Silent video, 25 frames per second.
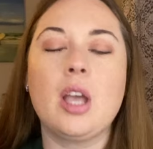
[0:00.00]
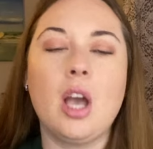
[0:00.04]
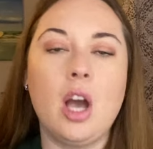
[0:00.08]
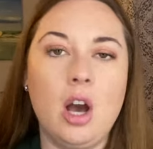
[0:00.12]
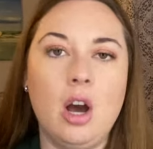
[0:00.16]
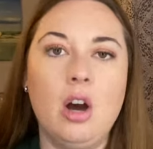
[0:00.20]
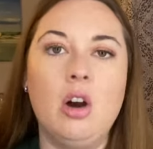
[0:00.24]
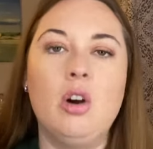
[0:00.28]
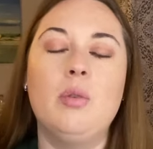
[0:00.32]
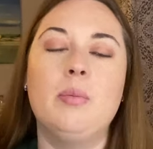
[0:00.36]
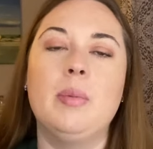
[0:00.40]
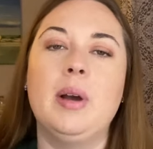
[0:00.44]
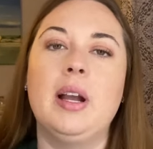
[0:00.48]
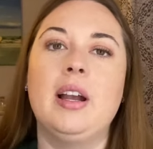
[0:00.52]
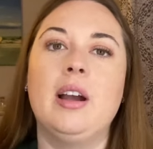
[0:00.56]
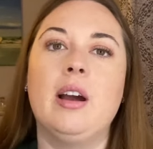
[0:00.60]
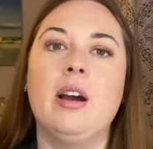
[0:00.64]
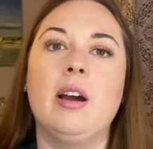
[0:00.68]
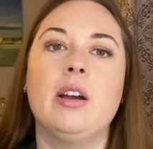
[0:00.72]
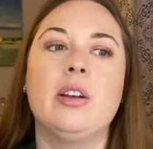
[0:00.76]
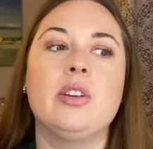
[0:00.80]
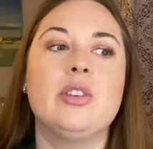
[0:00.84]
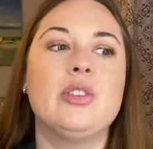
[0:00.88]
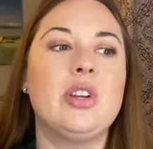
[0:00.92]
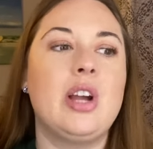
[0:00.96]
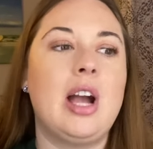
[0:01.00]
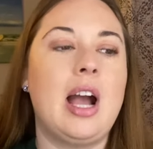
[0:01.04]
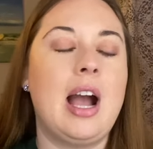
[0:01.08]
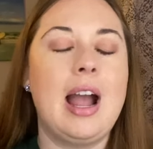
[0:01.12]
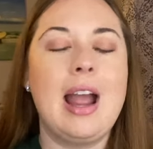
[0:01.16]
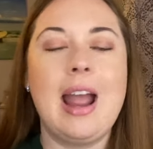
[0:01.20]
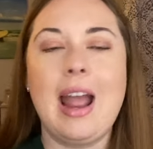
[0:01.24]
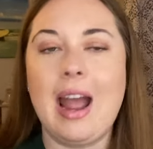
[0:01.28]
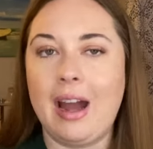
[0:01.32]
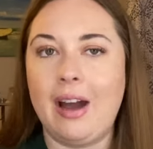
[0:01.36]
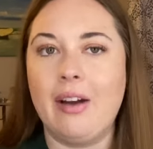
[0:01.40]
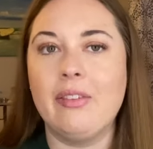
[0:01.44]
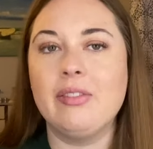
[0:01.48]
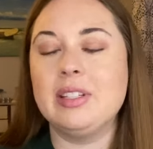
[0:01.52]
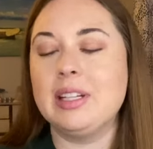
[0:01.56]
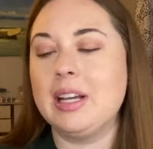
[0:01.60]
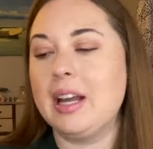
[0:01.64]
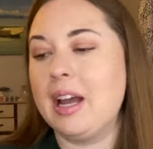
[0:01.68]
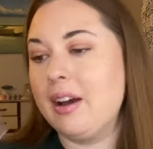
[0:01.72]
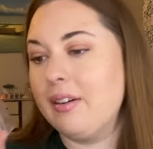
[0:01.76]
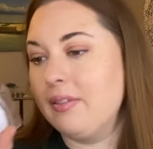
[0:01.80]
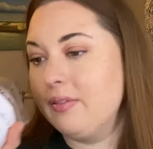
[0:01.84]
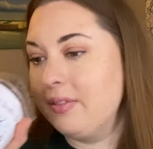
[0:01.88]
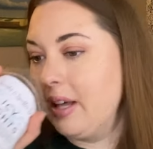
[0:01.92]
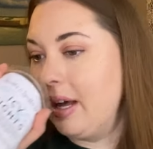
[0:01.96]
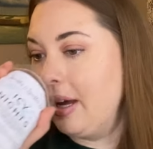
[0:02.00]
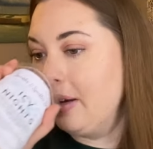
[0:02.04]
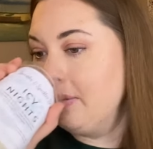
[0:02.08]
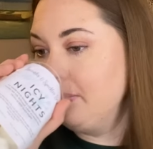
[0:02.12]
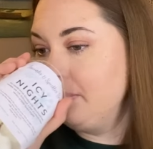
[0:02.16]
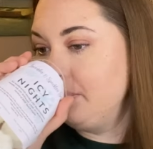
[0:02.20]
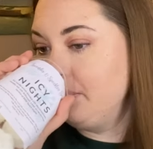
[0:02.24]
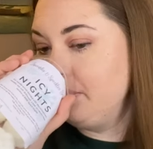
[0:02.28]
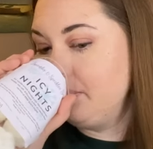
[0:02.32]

oh my gosh, I have to have that.